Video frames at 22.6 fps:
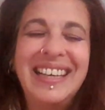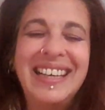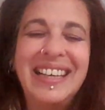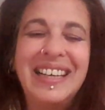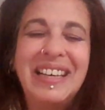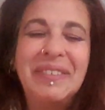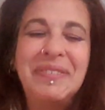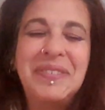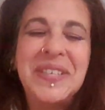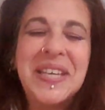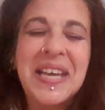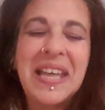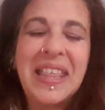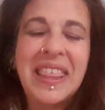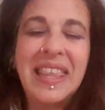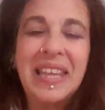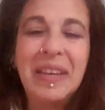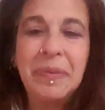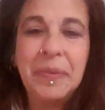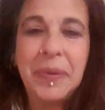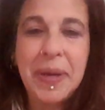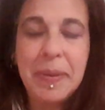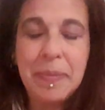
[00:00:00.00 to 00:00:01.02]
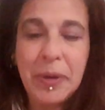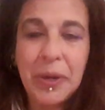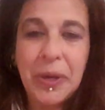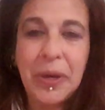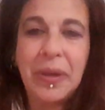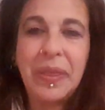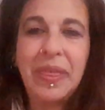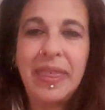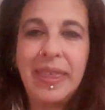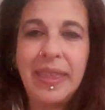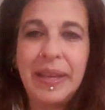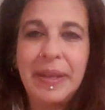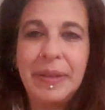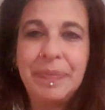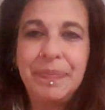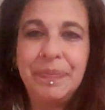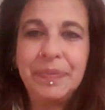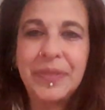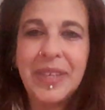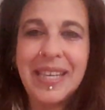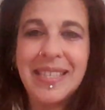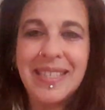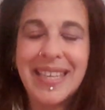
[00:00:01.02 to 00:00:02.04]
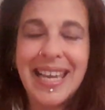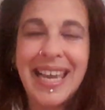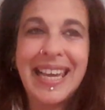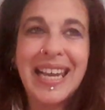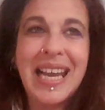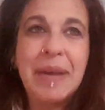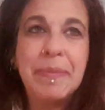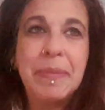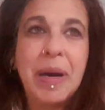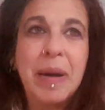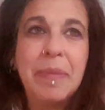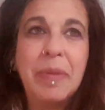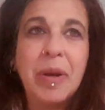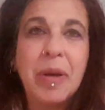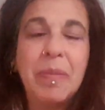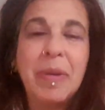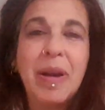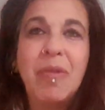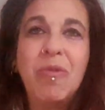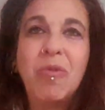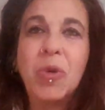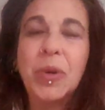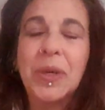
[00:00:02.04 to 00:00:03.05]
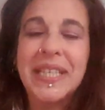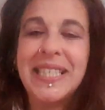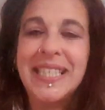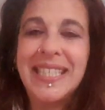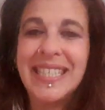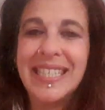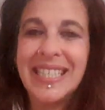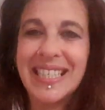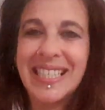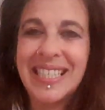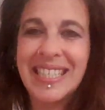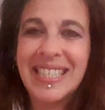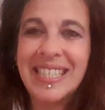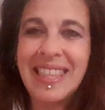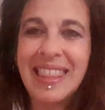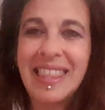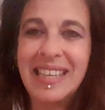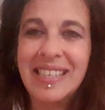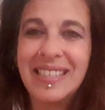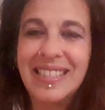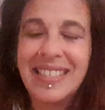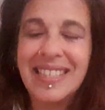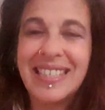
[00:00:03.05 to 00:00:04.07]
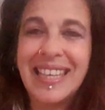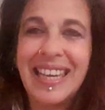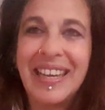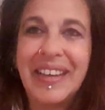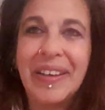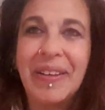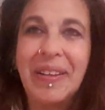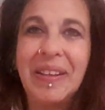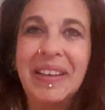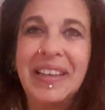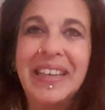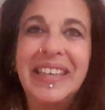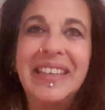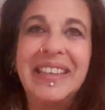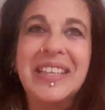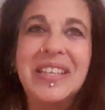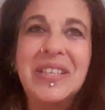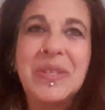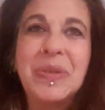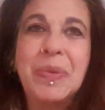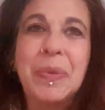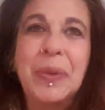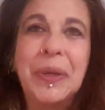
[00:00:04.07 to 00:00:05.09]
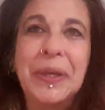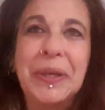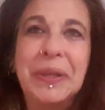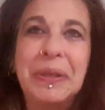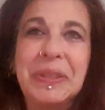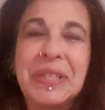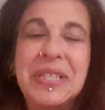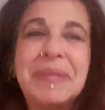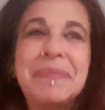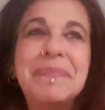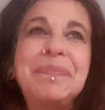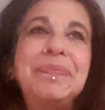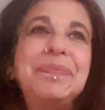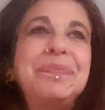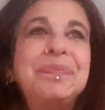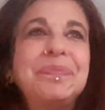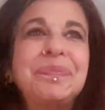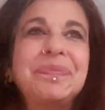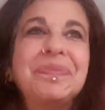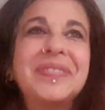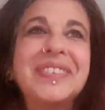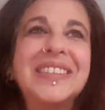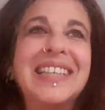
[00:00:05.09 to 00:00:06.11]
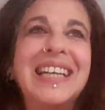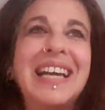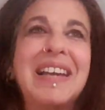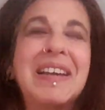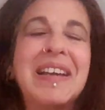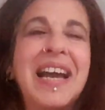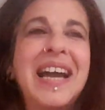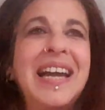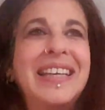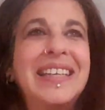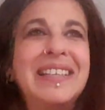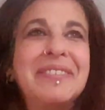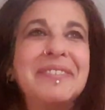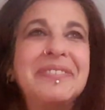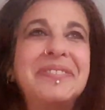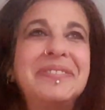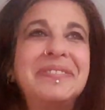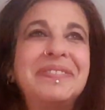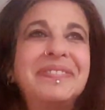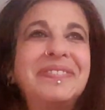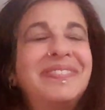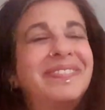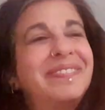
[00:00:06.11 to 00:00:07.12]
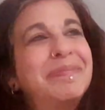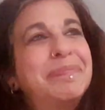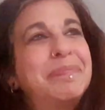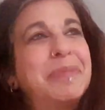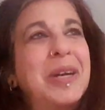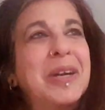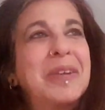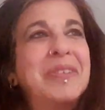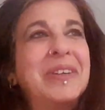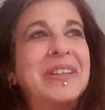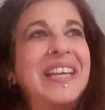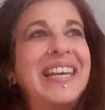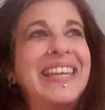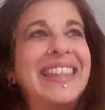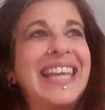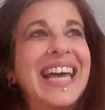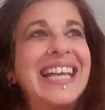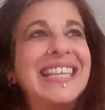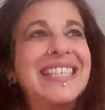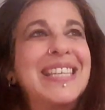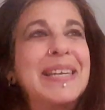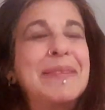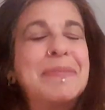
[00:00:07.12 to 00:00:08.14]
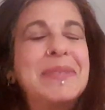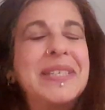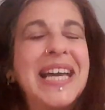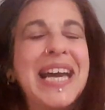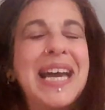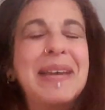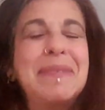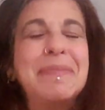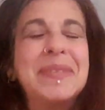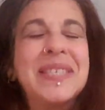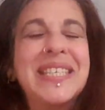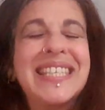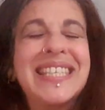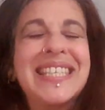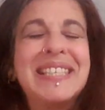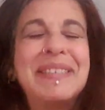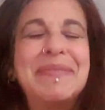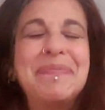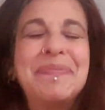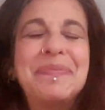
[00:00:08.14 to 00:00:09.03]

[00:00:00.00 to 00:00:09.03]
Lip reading: of death and rebirth as I come up on my 46th cycle in this world. I kind of marvel at that sometimes.